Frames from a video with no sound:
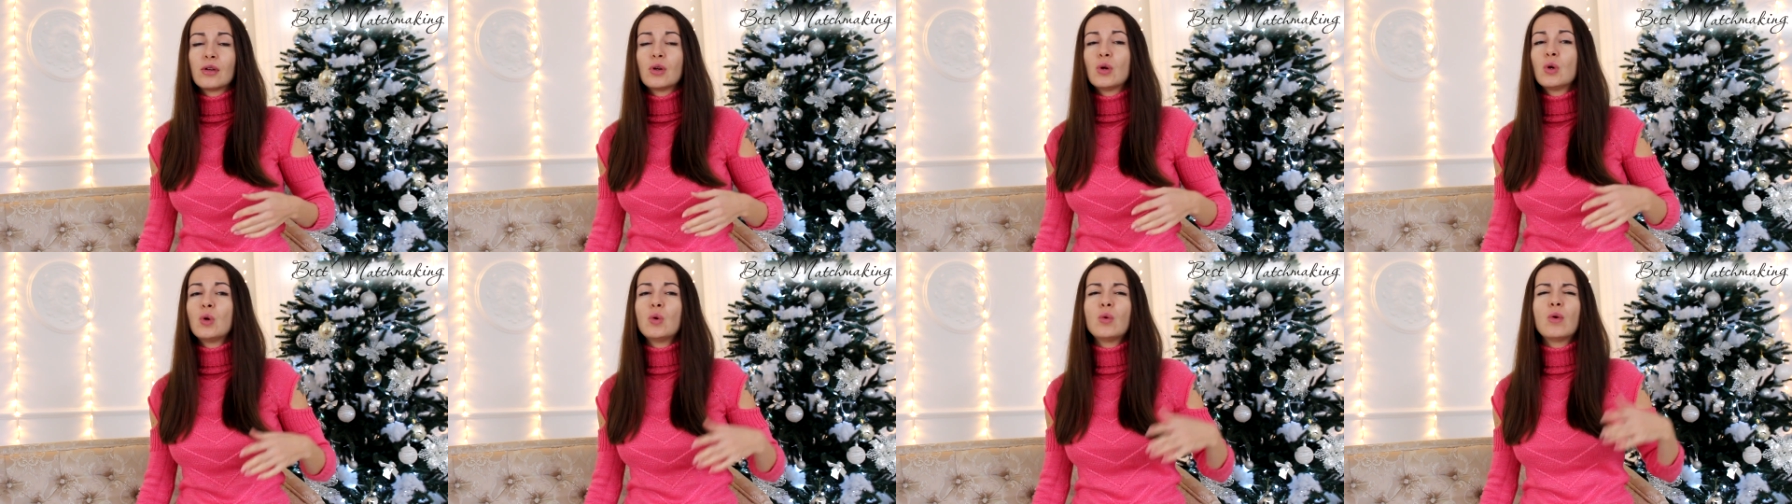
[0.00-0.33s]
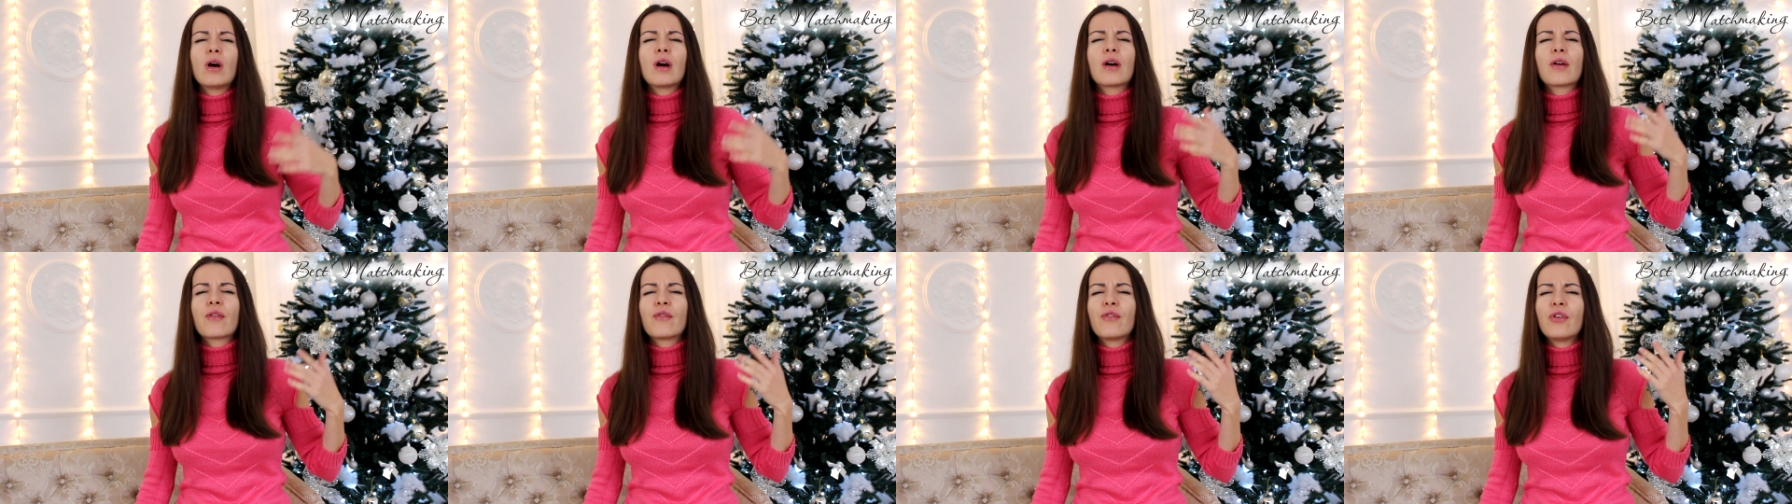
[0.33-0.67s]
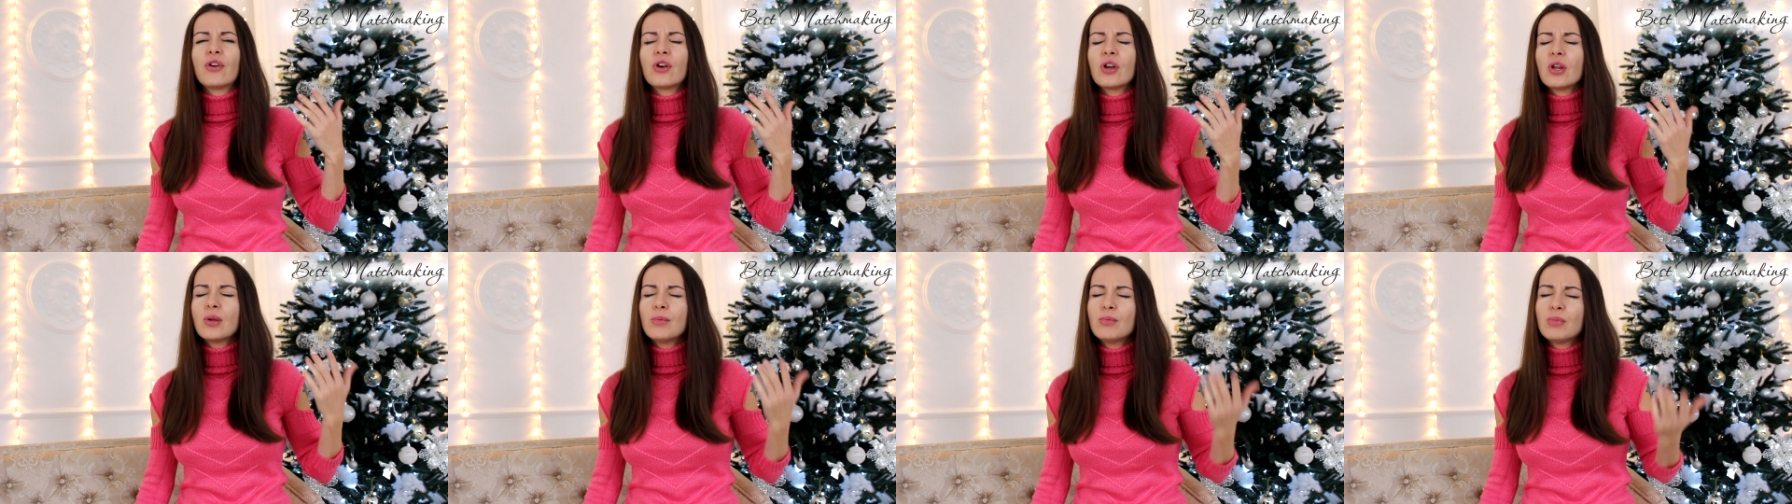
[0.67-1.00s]
who are
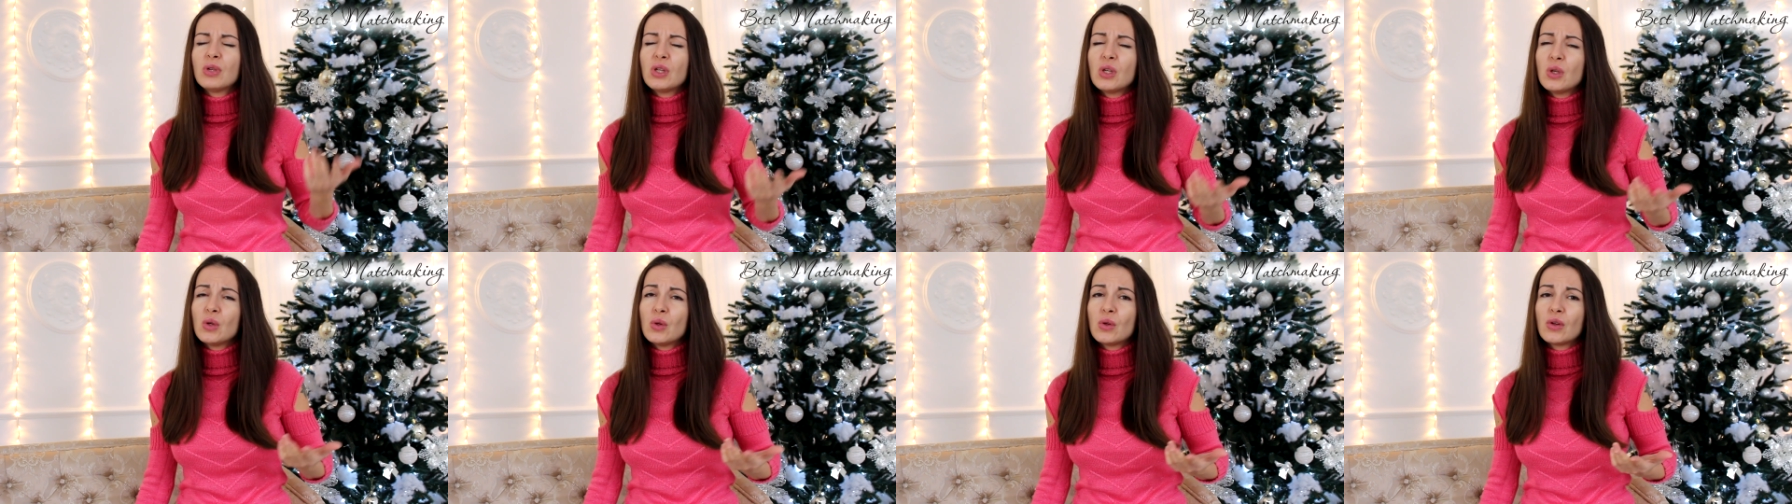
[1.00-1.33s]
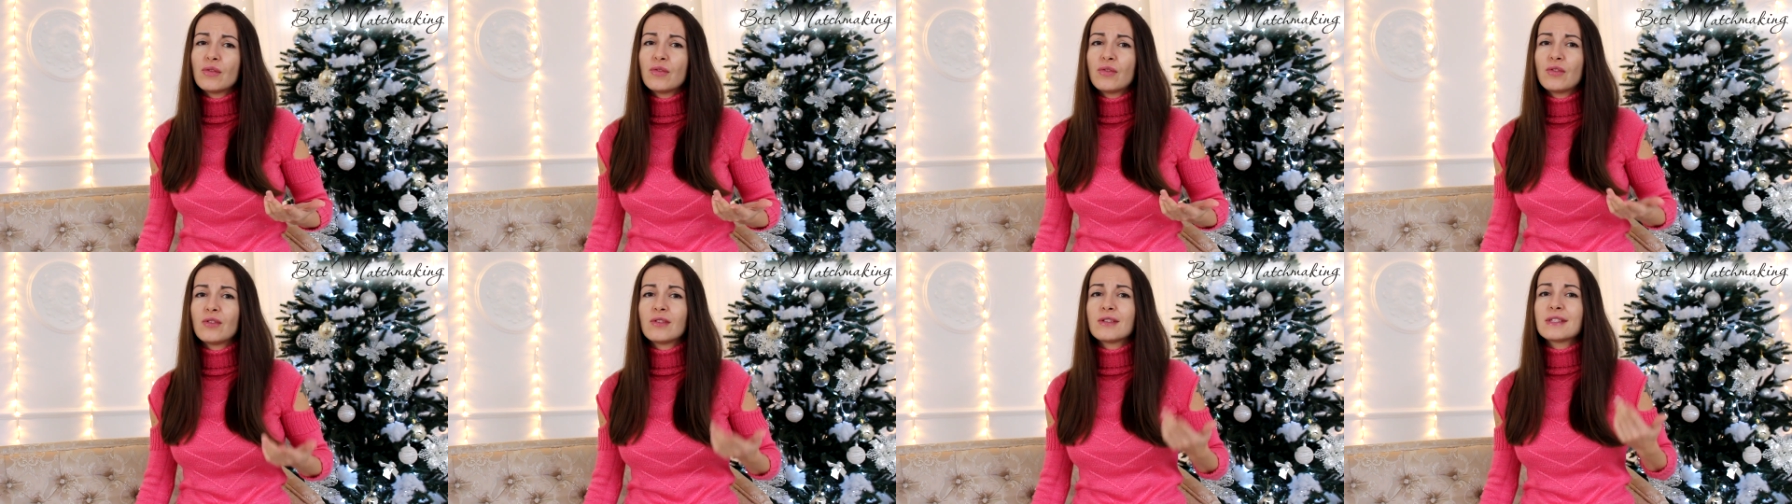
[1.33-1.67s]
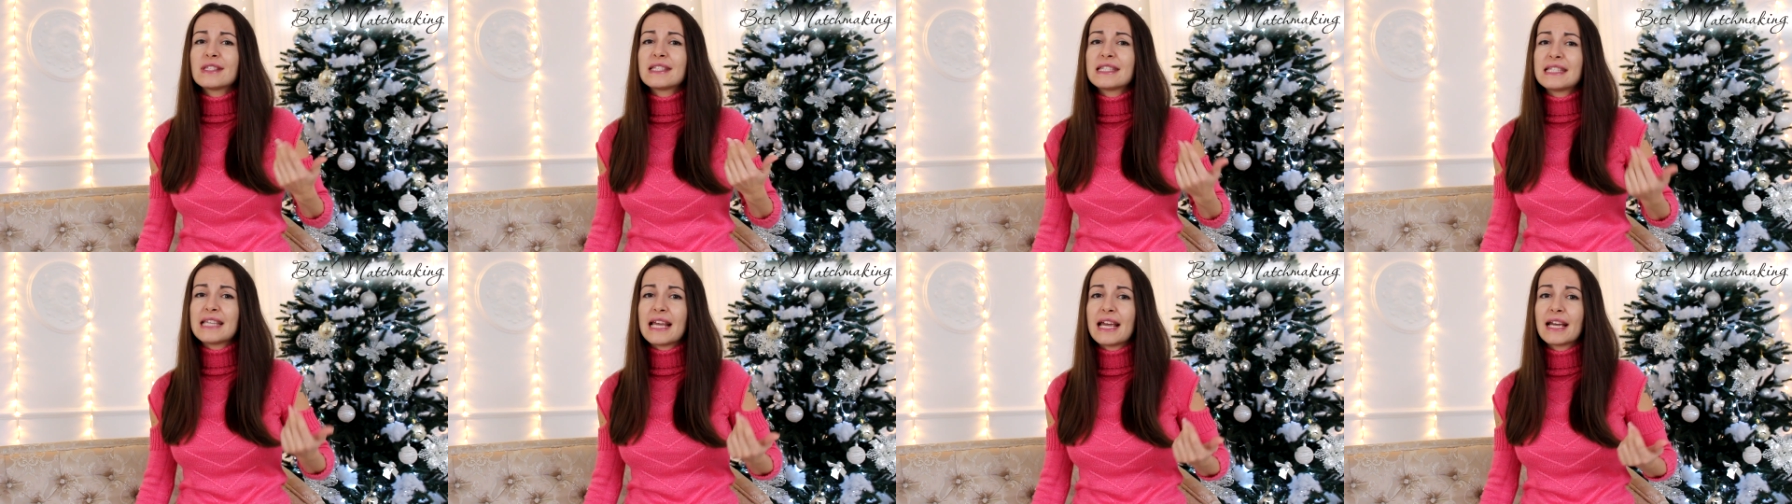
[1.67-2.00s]
very beautiful,
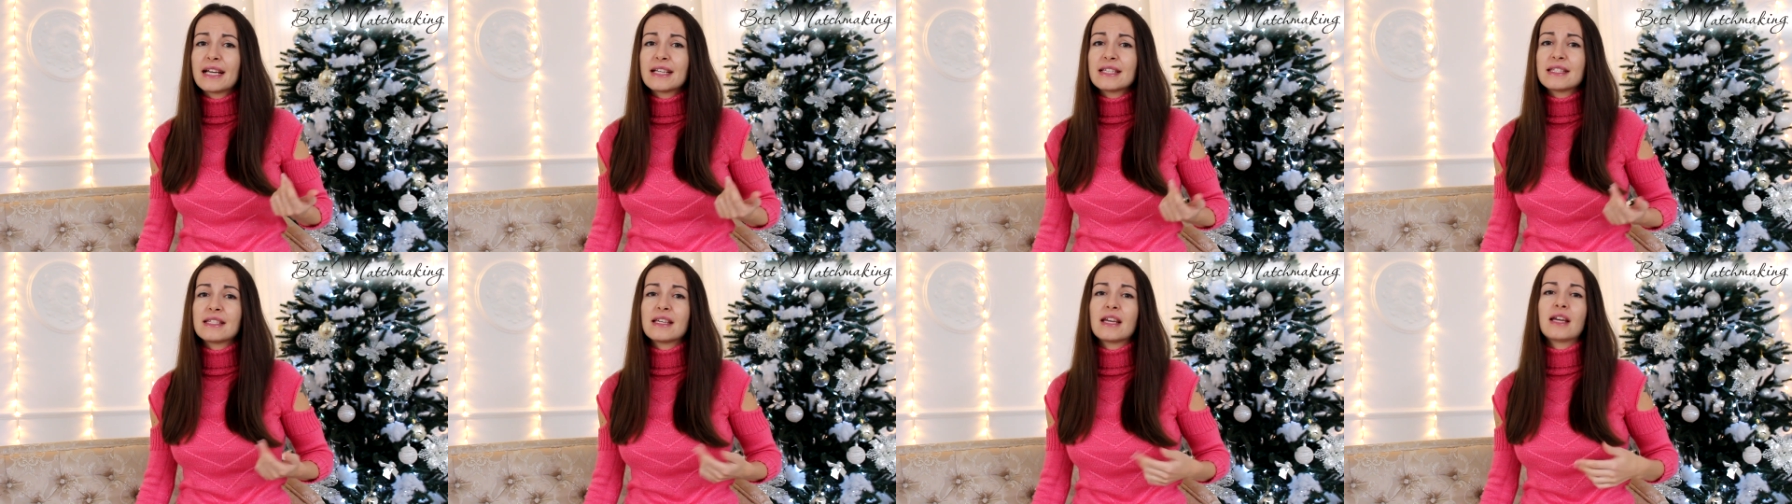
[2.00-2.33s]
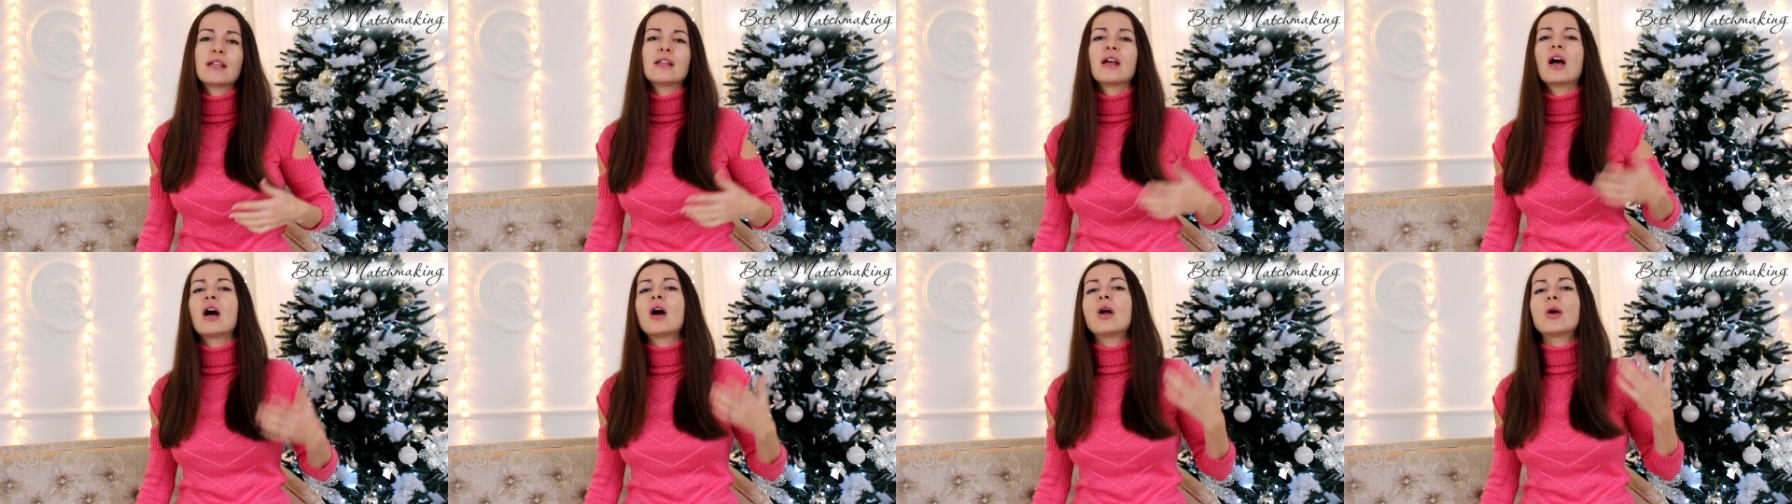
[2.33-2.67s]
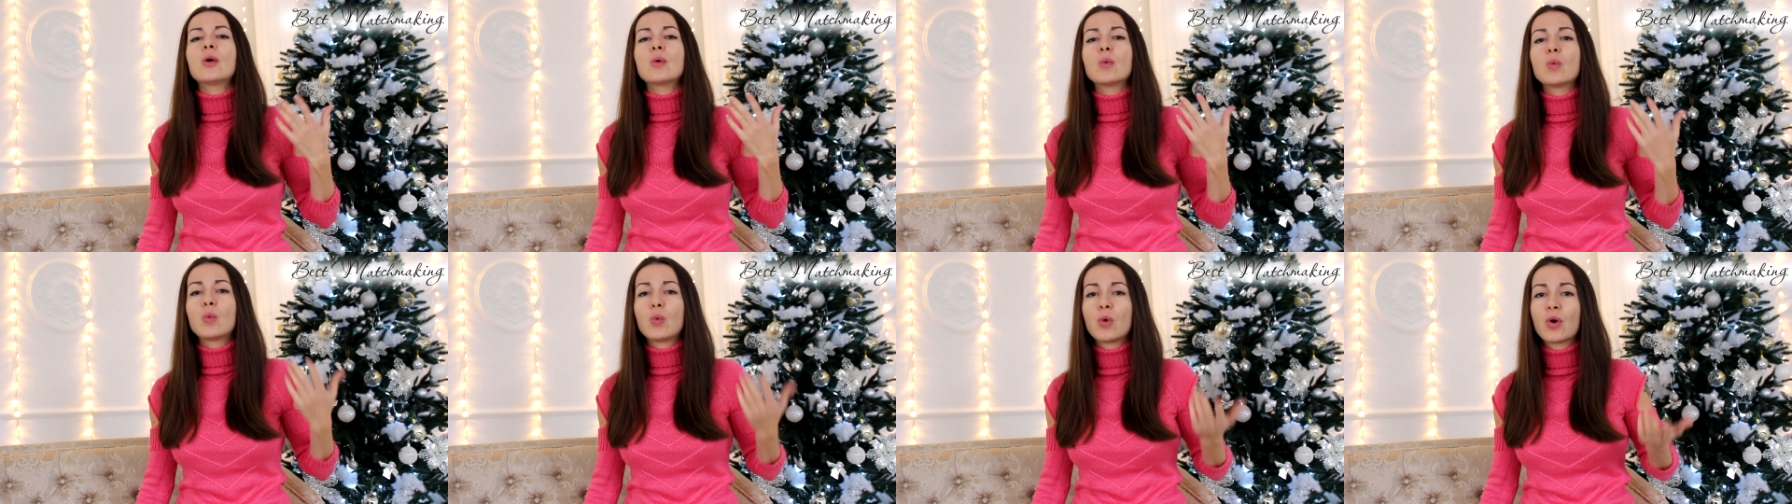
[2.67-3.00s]
sexy and
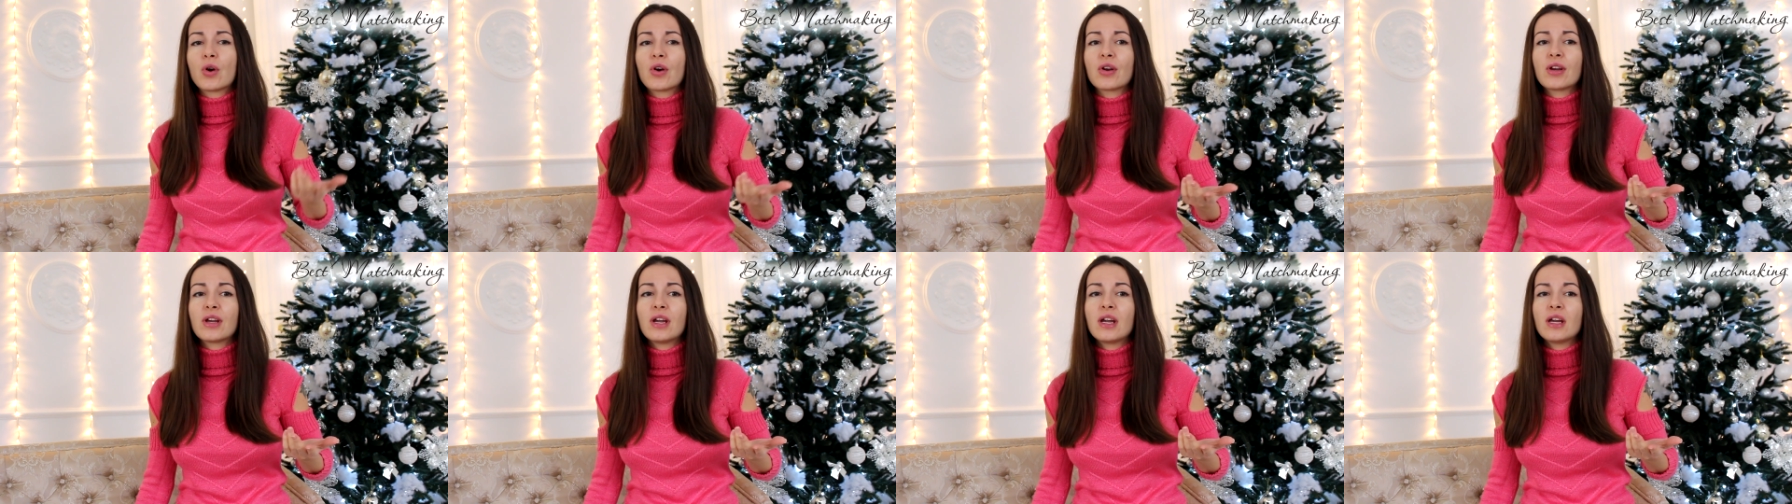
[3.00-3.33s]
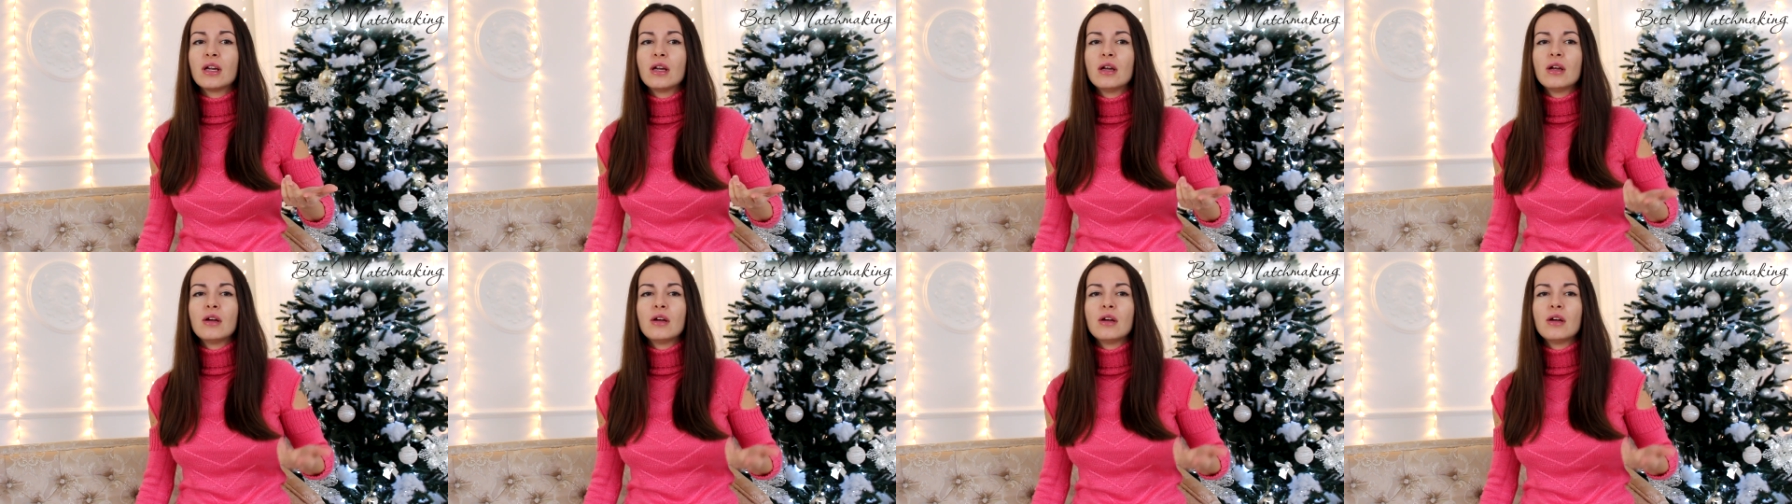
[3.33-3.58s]
hardworking